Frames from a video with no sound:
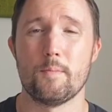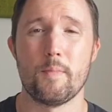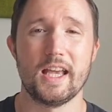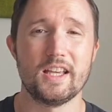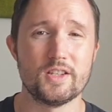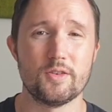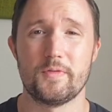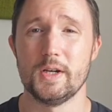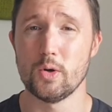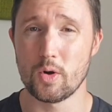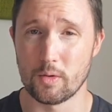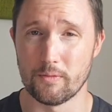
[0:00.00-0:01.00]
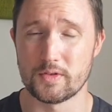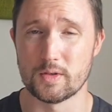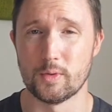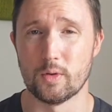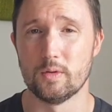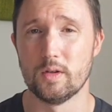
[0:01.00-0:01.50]
making you feel
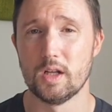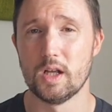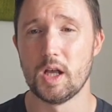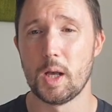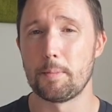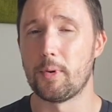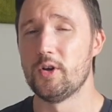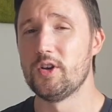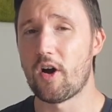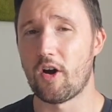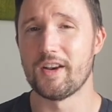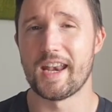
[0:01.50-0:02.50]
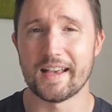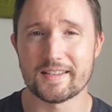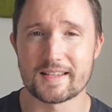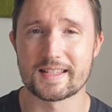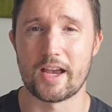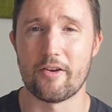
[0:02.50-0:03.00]
comfortable, but not
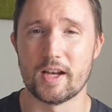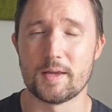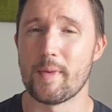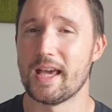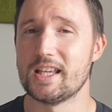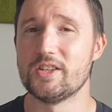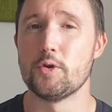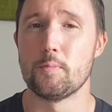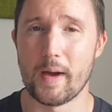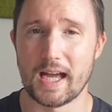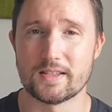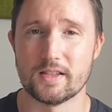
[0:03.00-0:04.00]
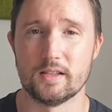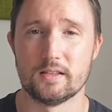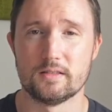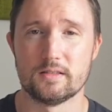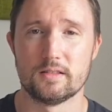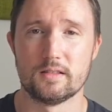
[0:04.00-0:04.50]
necessarily making you better.
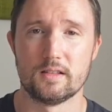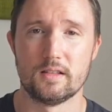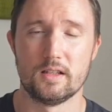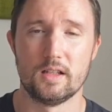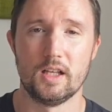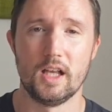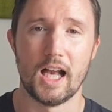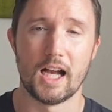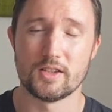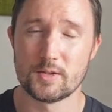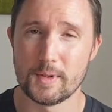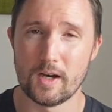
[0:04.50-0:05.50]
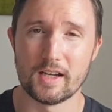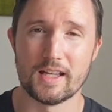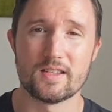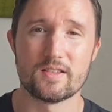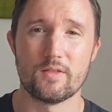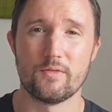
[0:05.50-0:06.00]
And to be
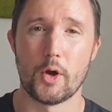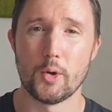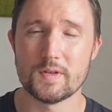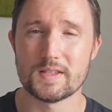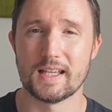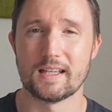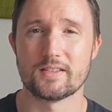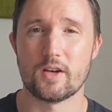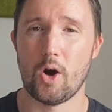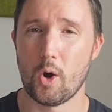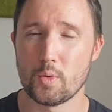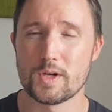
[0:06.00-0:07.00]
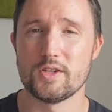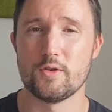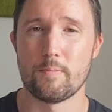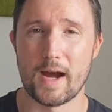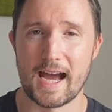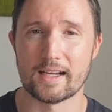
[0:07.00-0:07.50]
honest, those things are holding you
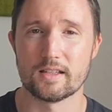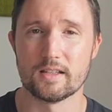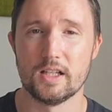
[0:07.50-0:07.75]
back.